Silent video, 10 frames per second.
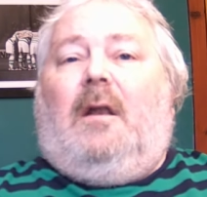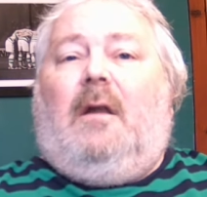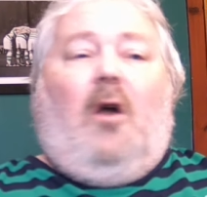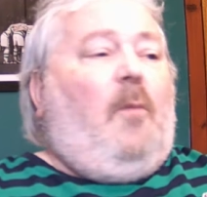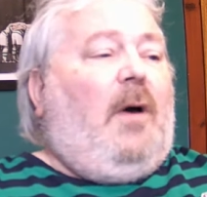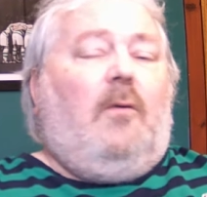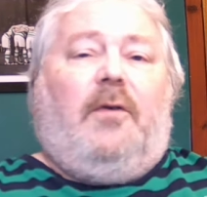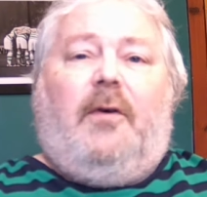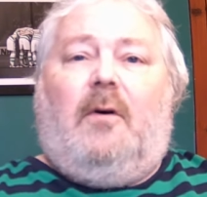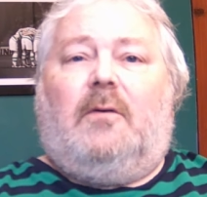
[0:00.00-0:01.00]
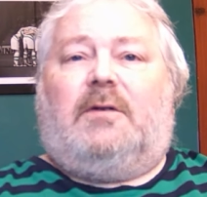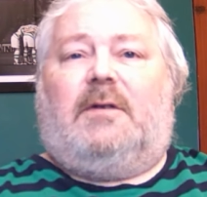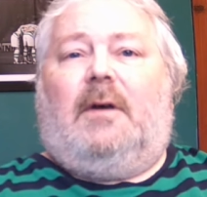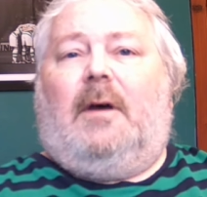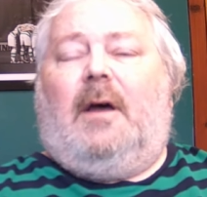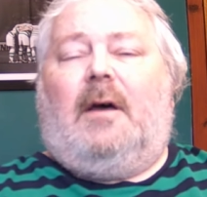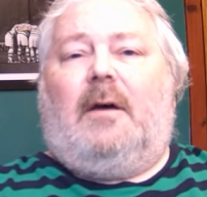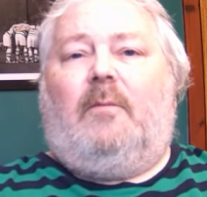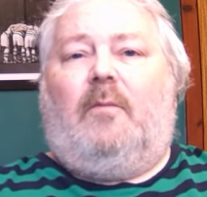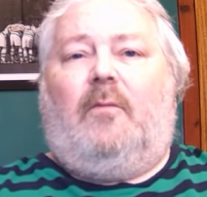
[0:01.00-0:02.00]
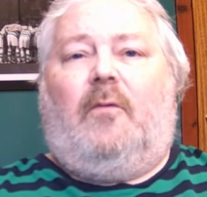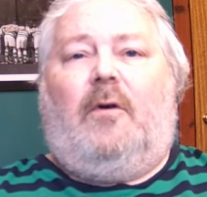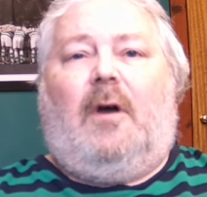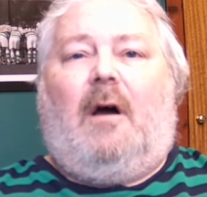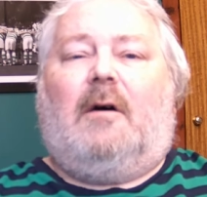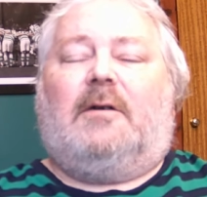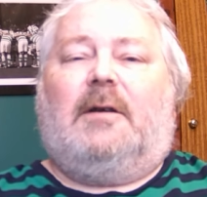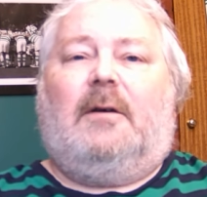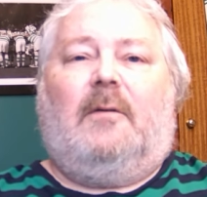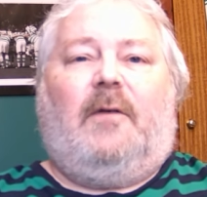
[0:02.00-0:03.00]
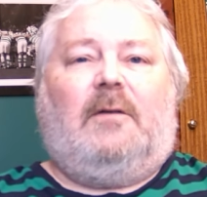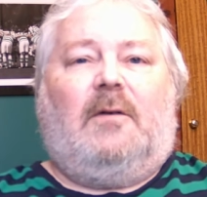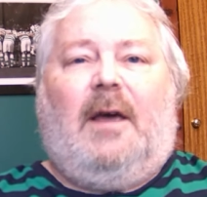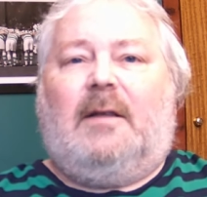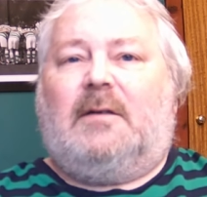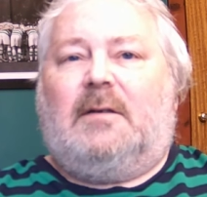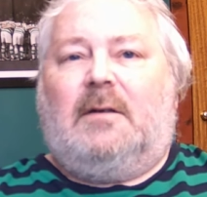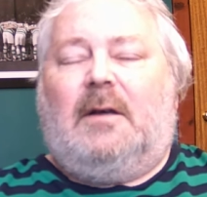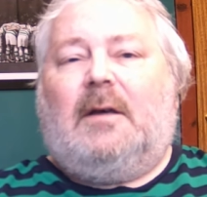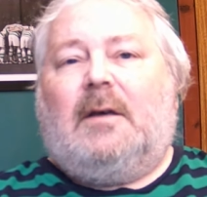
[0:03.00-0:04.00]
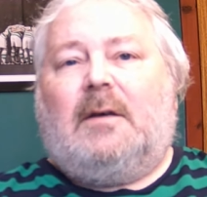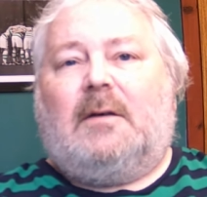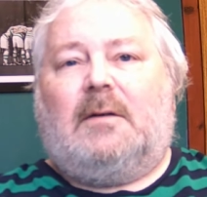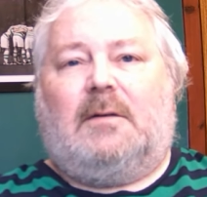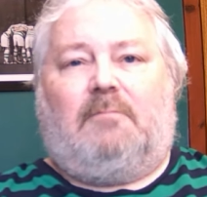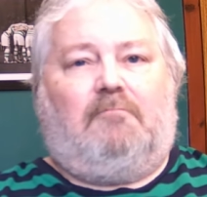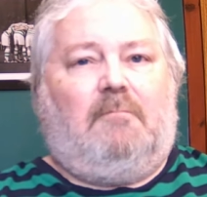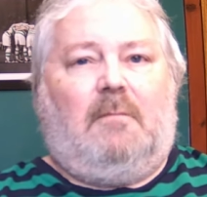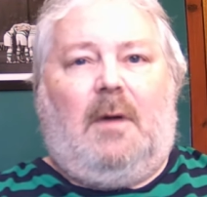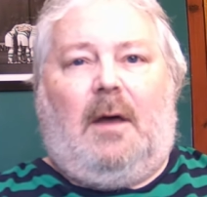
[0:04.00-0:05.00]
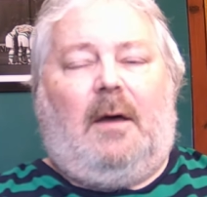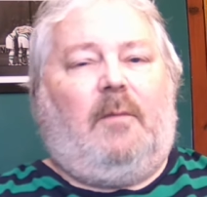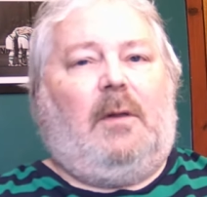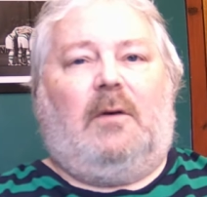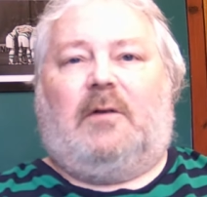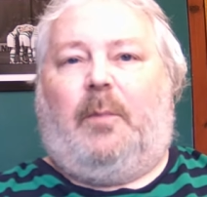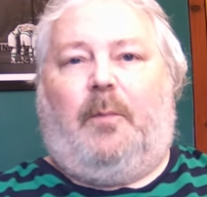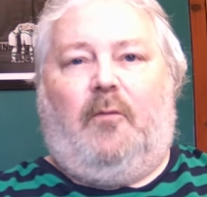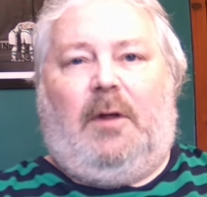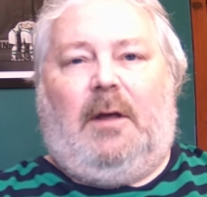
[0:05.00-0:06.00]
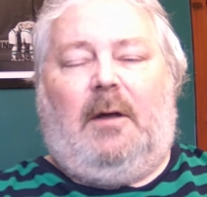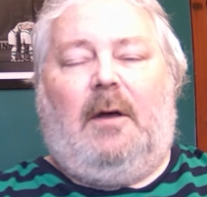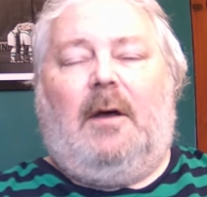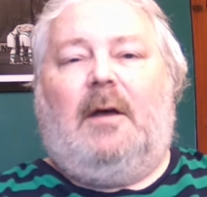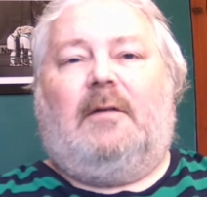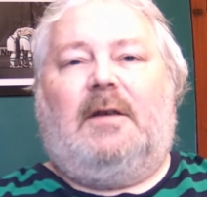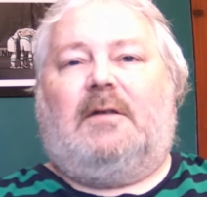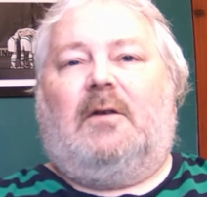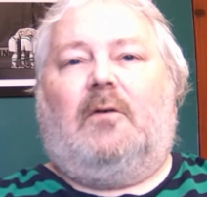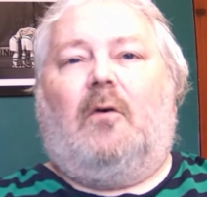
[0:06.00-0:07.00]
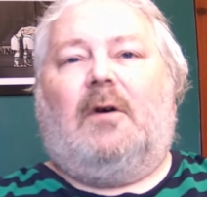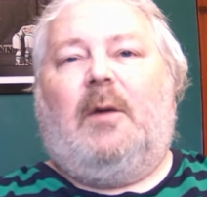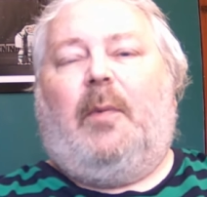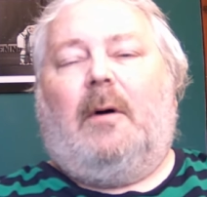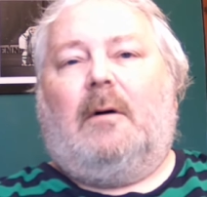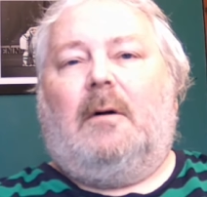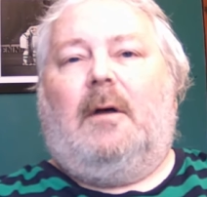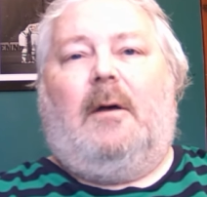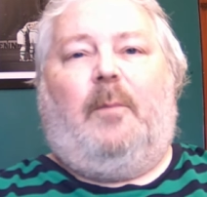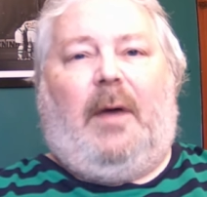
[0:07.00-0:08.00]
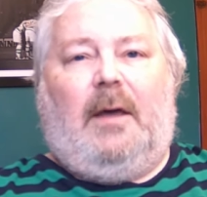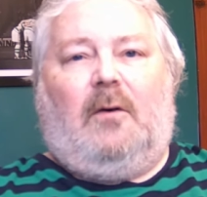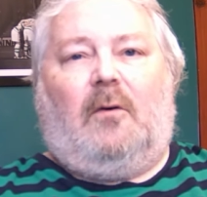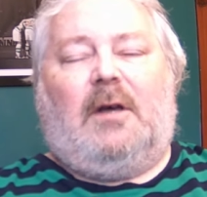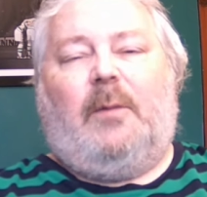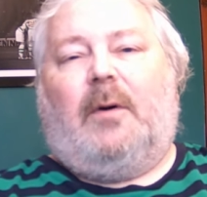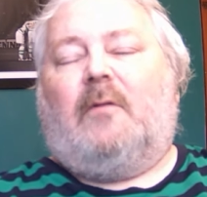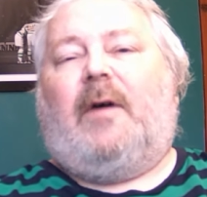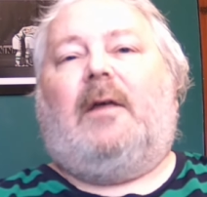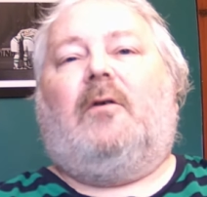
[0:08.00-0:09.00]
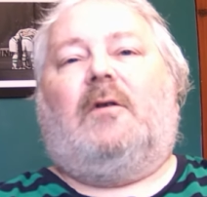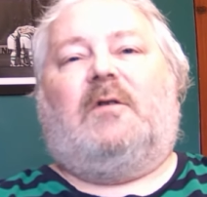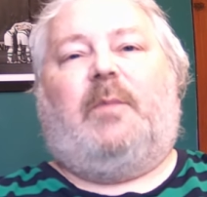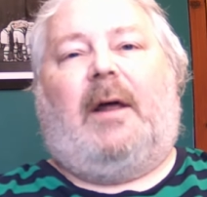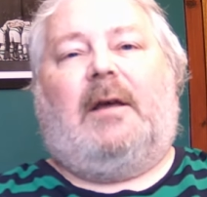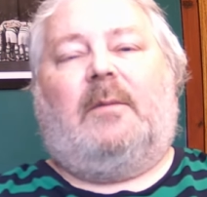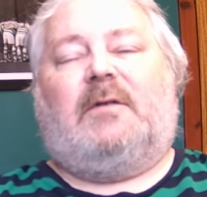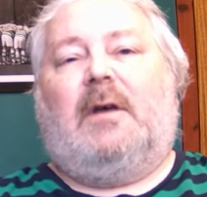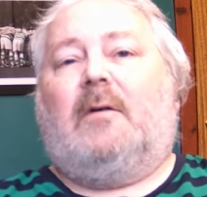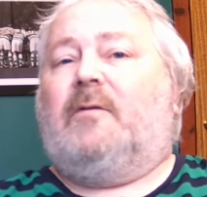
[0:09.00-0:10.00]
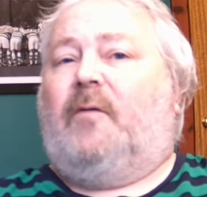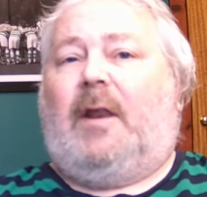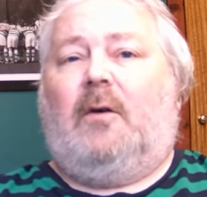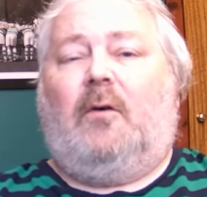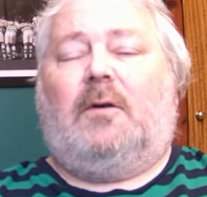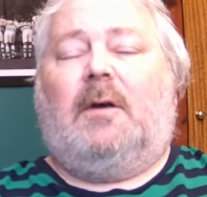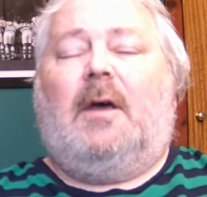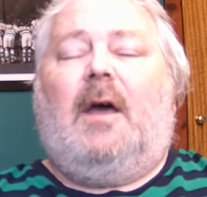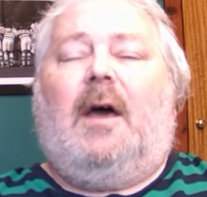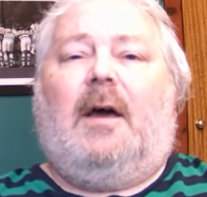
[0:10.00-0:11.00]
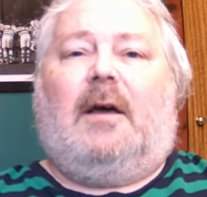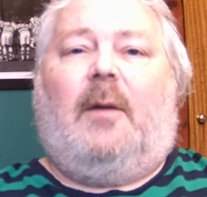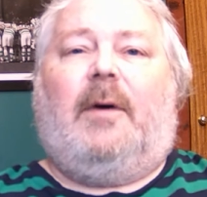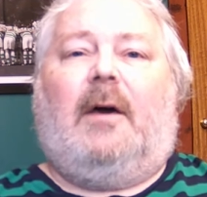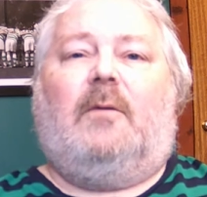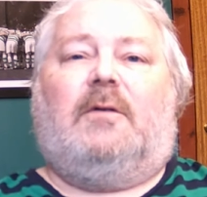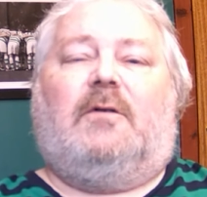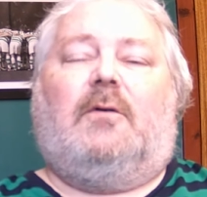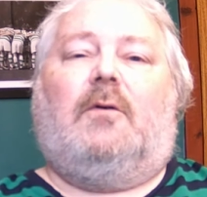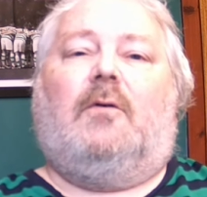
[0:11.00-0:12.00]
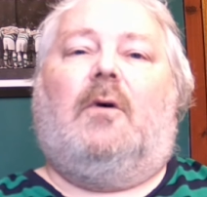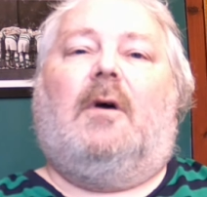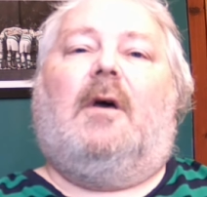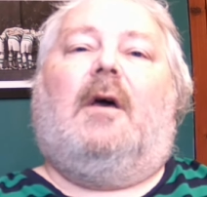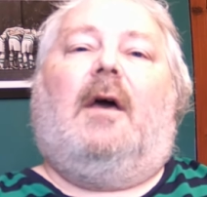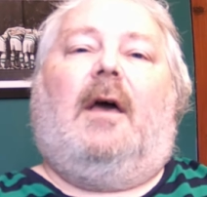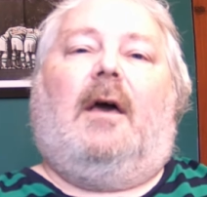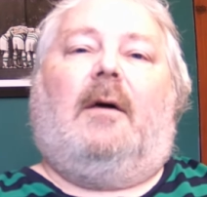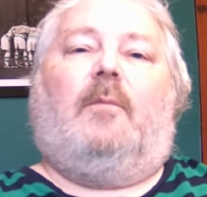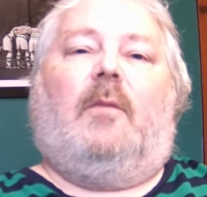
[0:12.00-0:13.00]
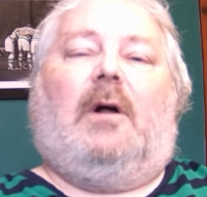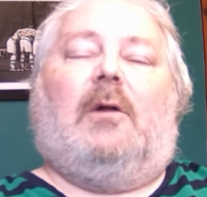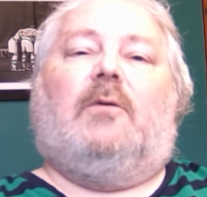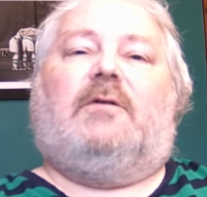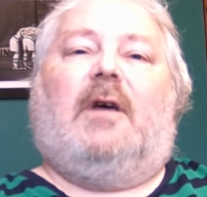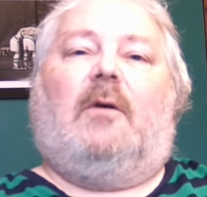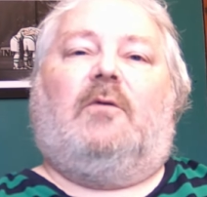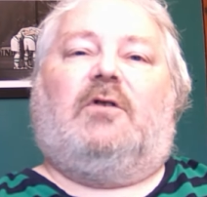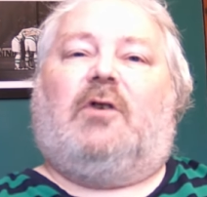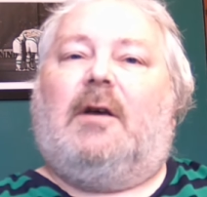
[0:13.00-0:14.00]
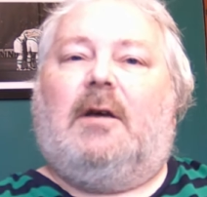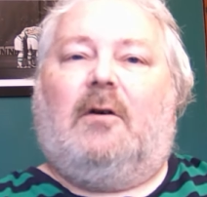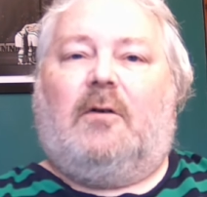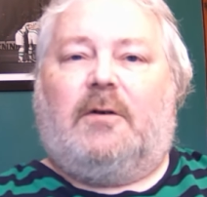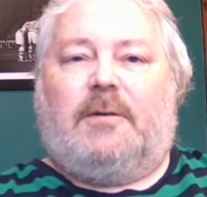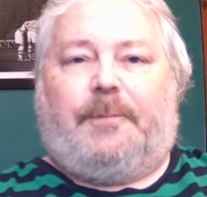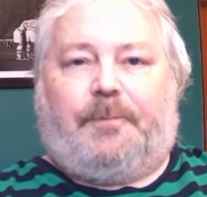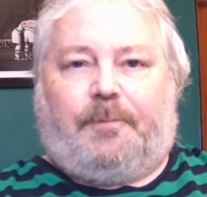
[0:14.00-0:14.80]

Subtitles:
Now, my own thoughts regarding Vindahl Jensen is he looks a really decent goalkeeper, big goalkeeper, very good at spreading himself, very good at coming out to close down strikers.